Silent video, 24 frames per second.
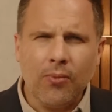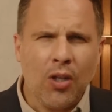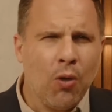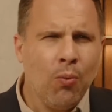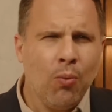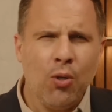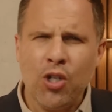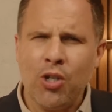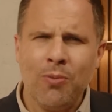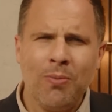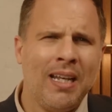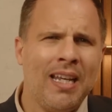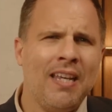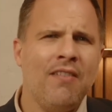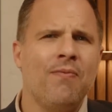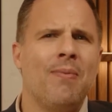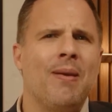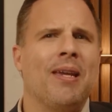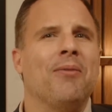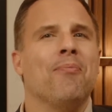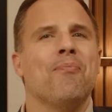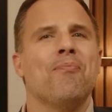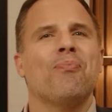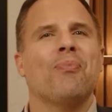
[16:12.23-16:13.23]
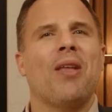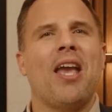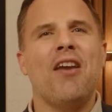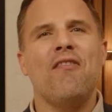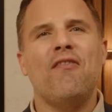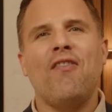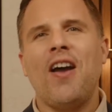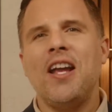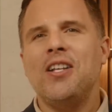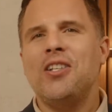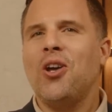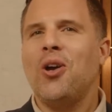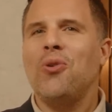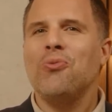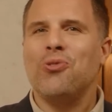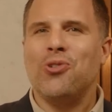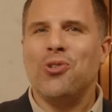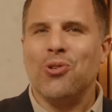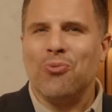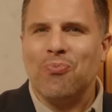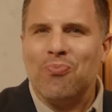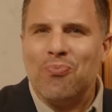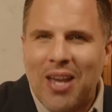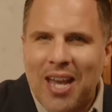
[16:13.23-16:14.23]
Would you believe me if I told
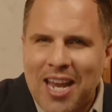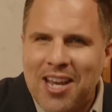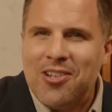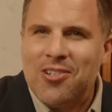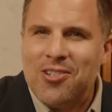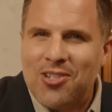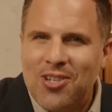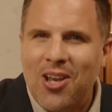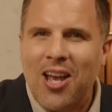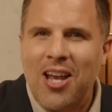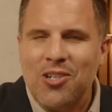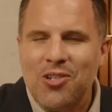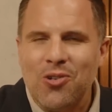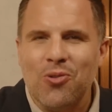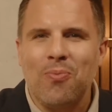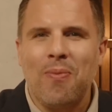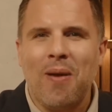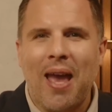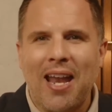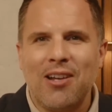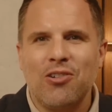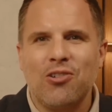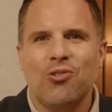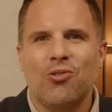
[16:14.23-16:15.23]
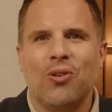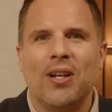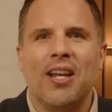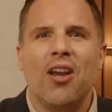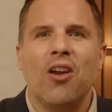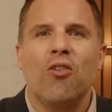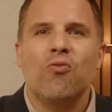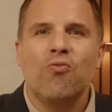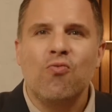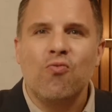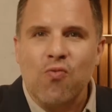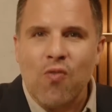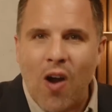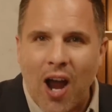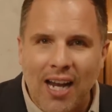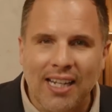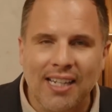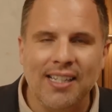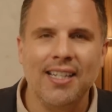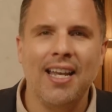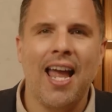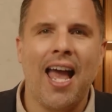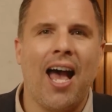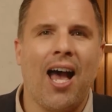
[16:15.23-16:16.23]
you inside your pantry
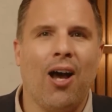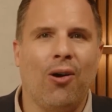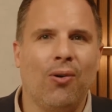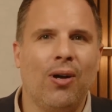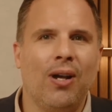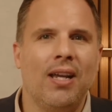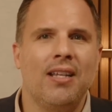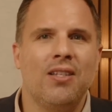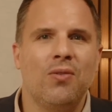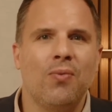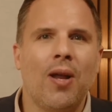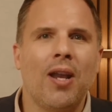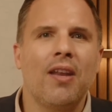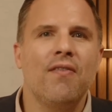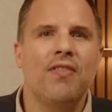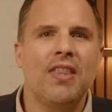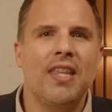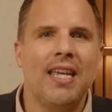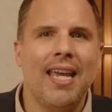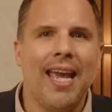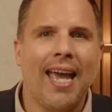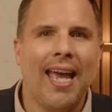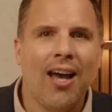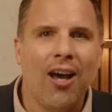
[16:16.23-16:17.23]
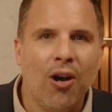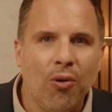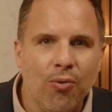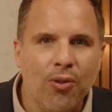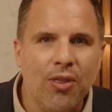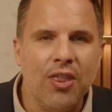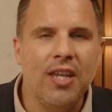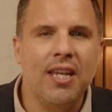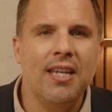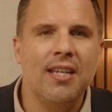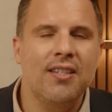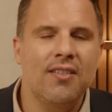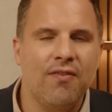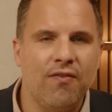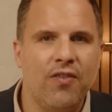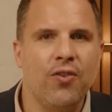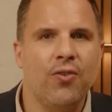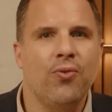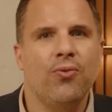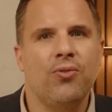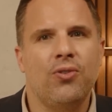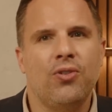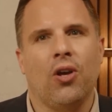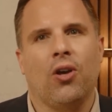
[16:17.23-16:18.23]
right now is one of the healthiest
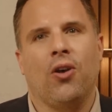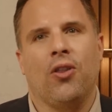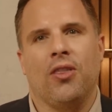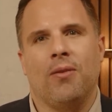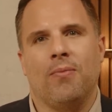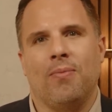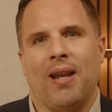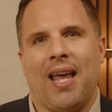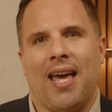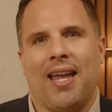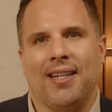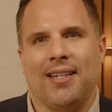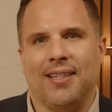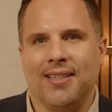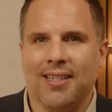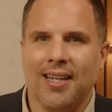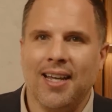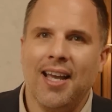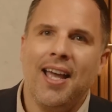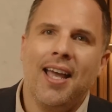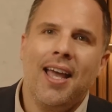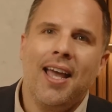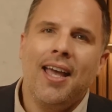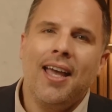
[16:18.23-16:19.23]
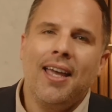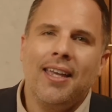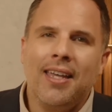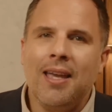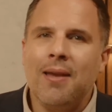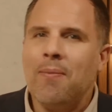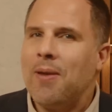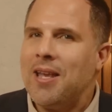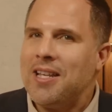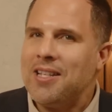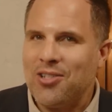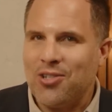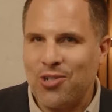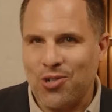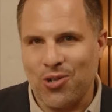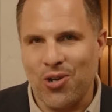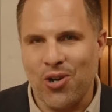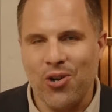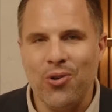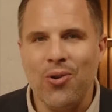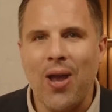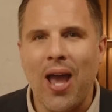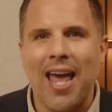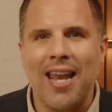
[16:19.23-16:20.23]
foods on the planet? Yep, it's
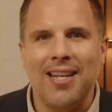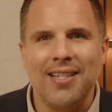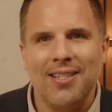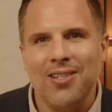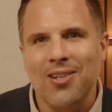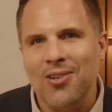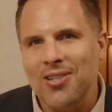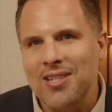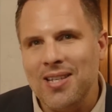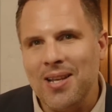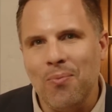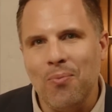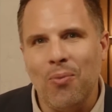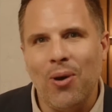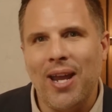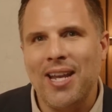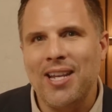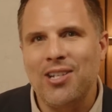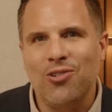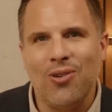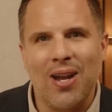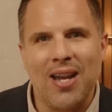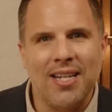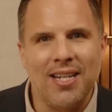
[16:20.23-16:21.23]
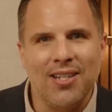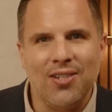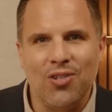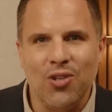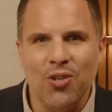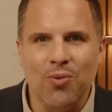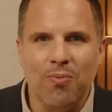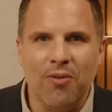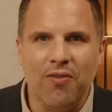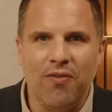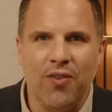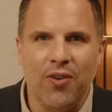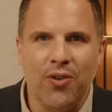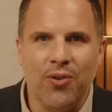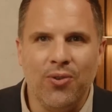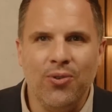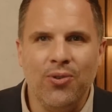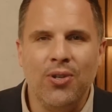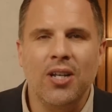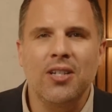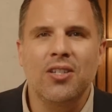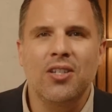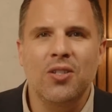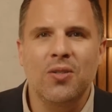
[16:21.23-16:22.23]
true, and it's not some weird trendy
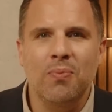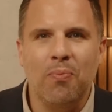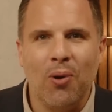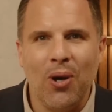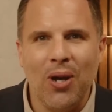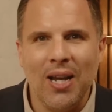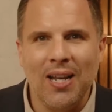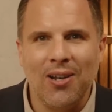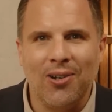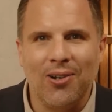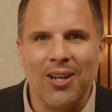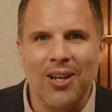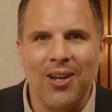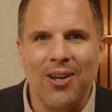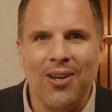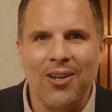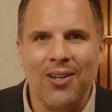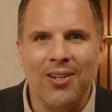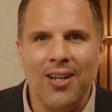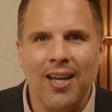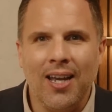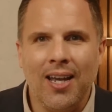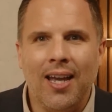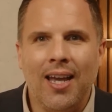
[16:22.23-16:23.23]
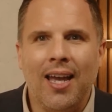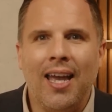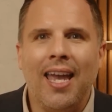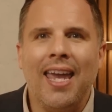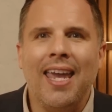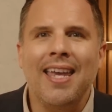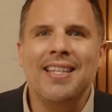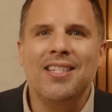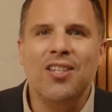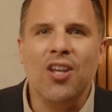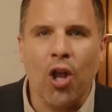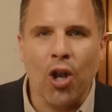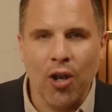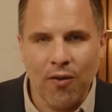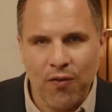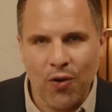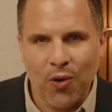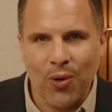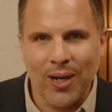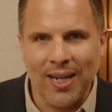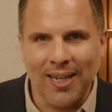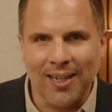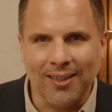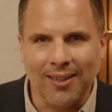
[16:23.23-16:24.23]
superfood. Spoiler alert, it's olive
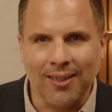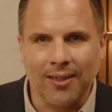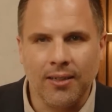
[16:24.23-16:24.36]
oil.